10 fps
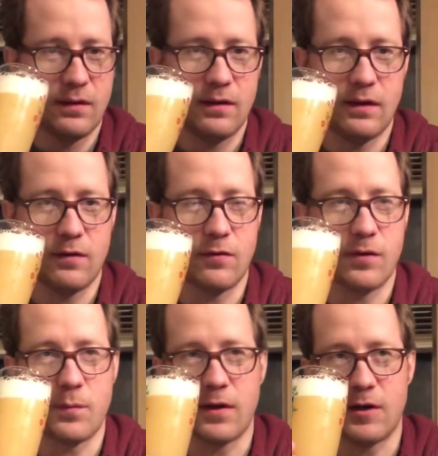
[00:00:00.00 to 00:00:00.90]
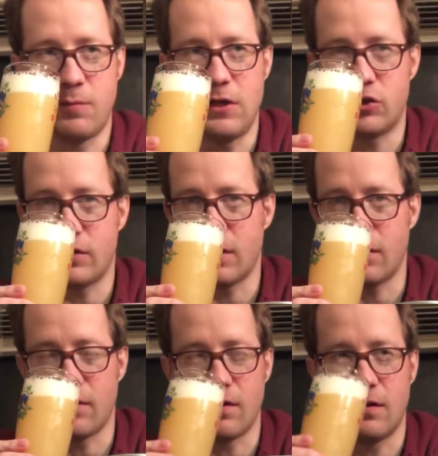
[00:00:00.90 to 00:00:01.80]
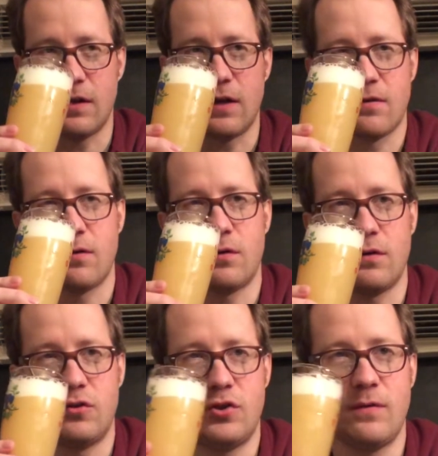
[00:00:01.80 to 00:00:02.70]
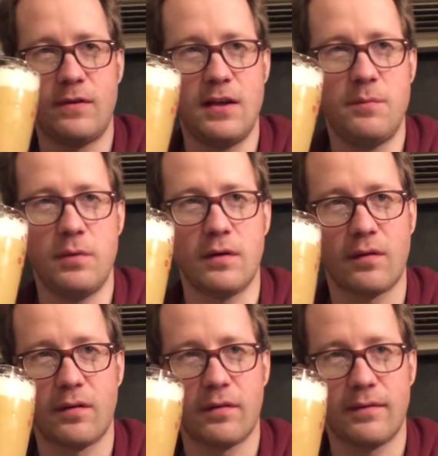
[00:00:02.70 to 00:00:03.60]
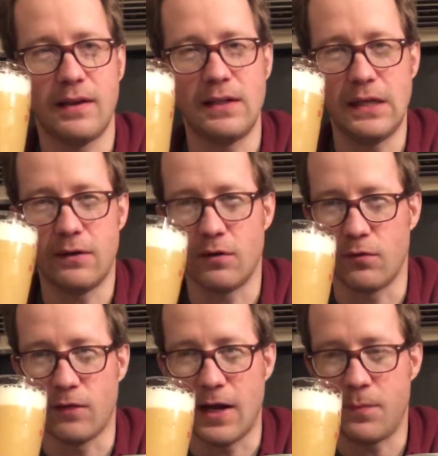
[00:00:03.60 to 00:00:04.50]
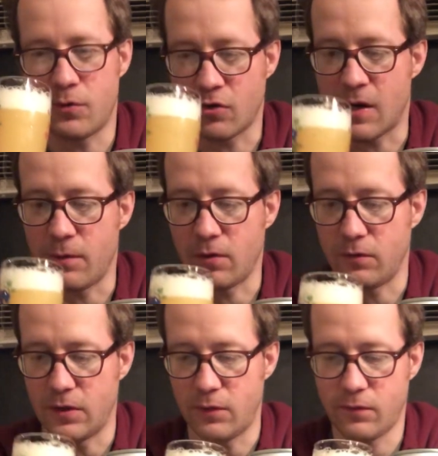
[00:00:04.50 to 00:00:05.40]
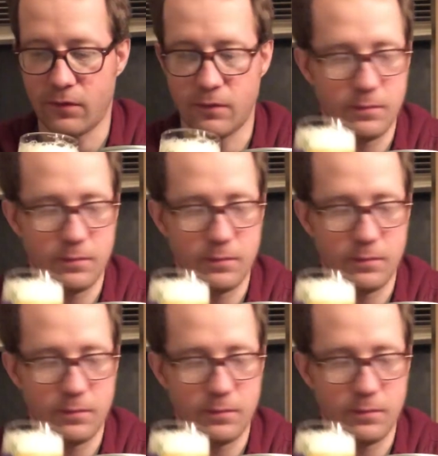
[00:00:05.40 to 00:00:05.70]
is there some kind of peach in there? It's all like sort of juicy but slightly underripe tropical notes.